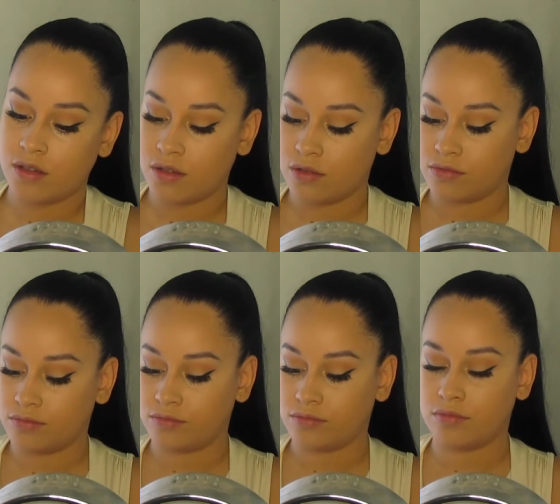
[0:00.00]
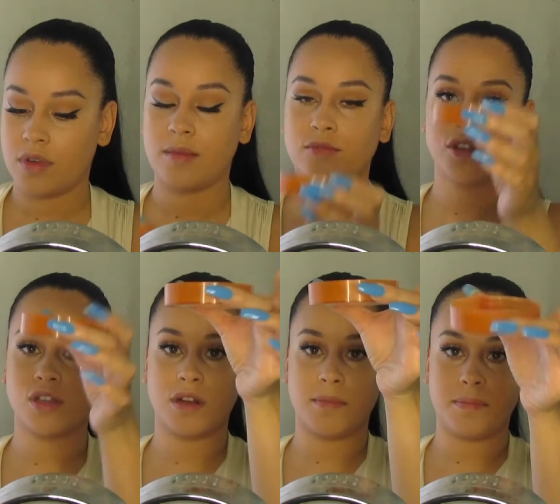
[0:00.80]
So I'm just
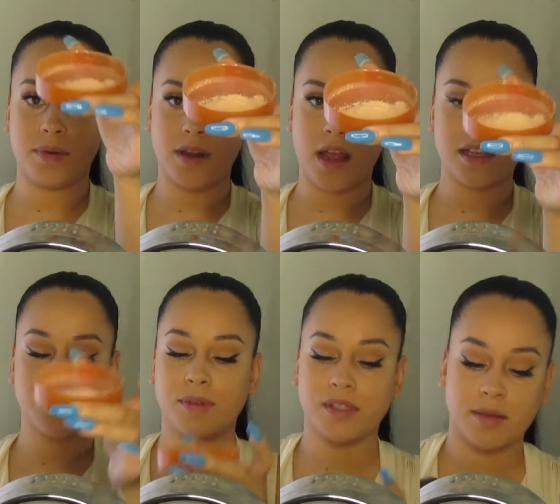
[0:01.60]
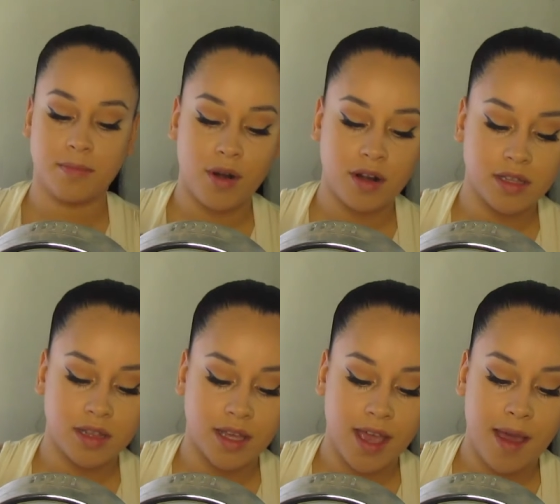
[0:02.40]
gonna put it, I just put some product on
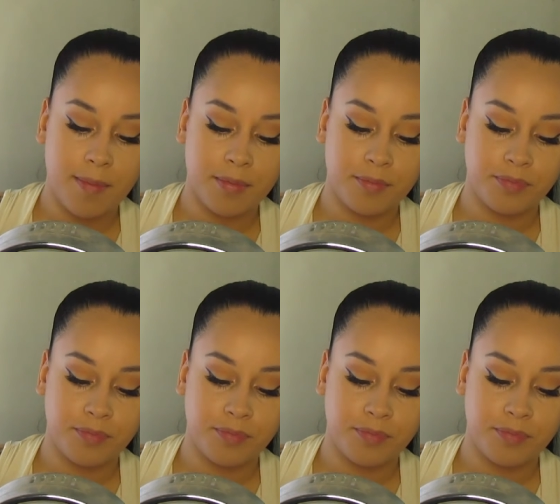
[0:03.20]
the cap,